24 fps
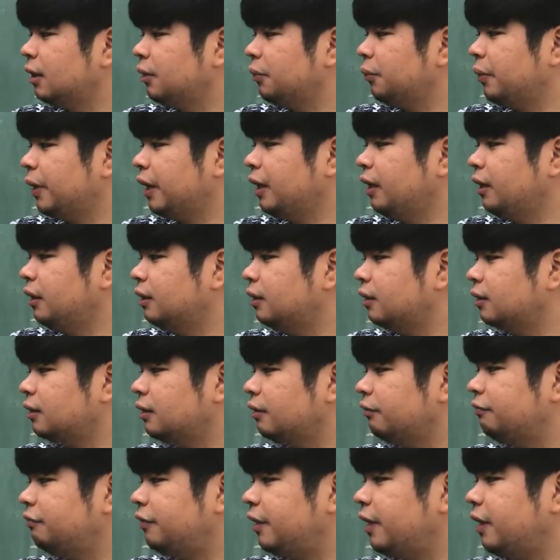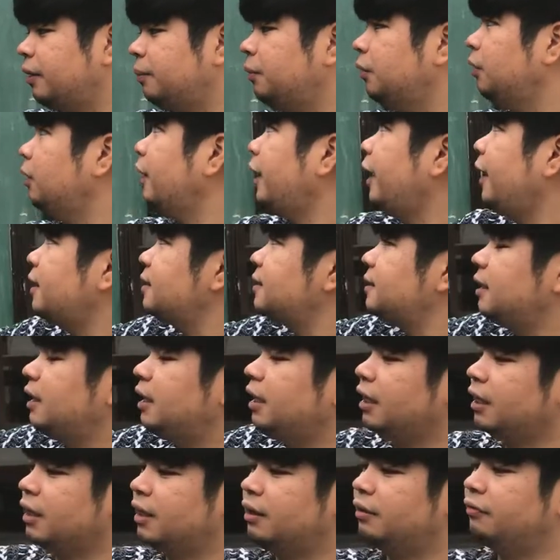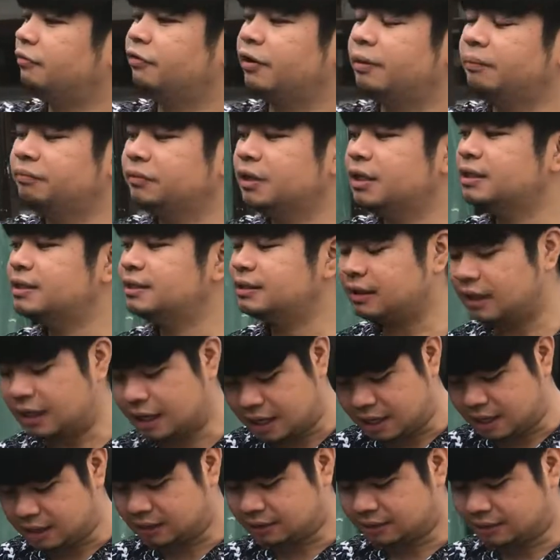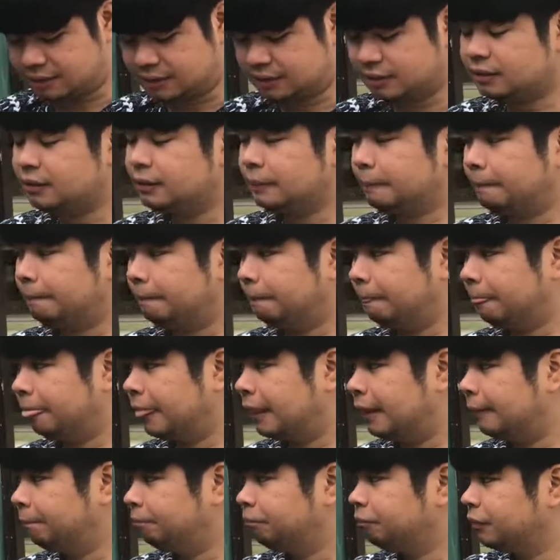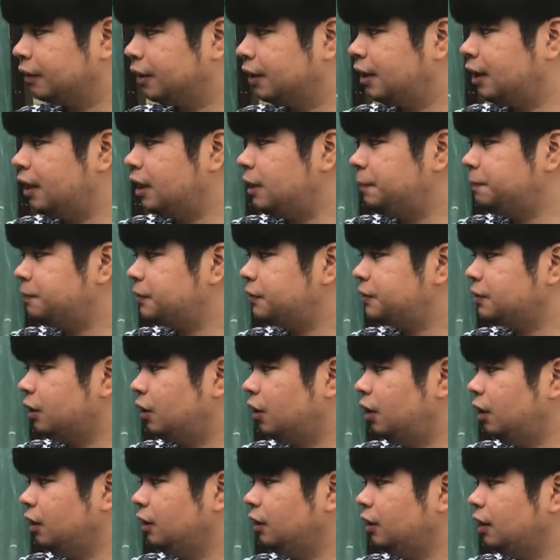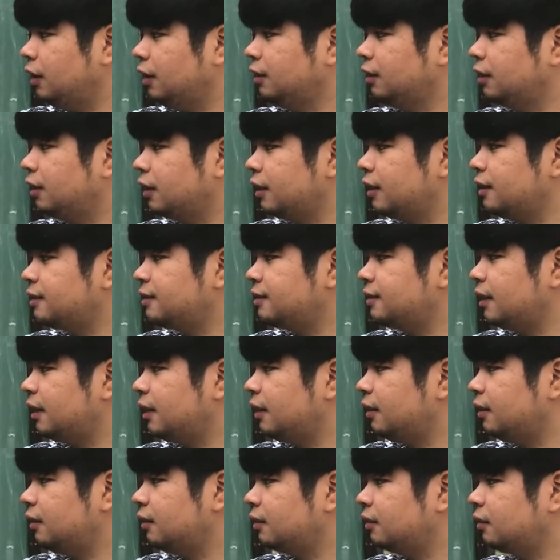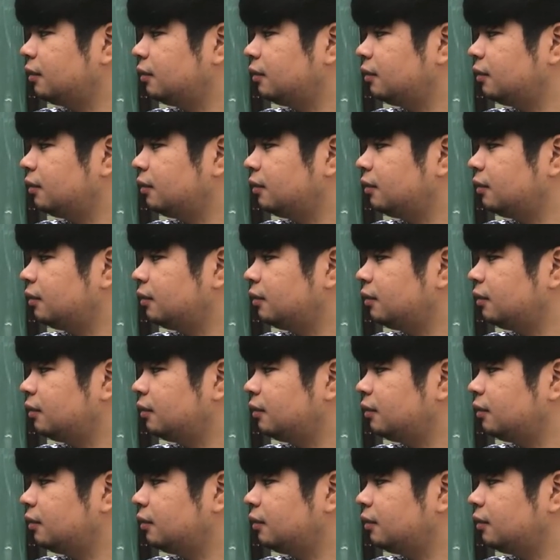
when the variable x here from this case keeps on increasing,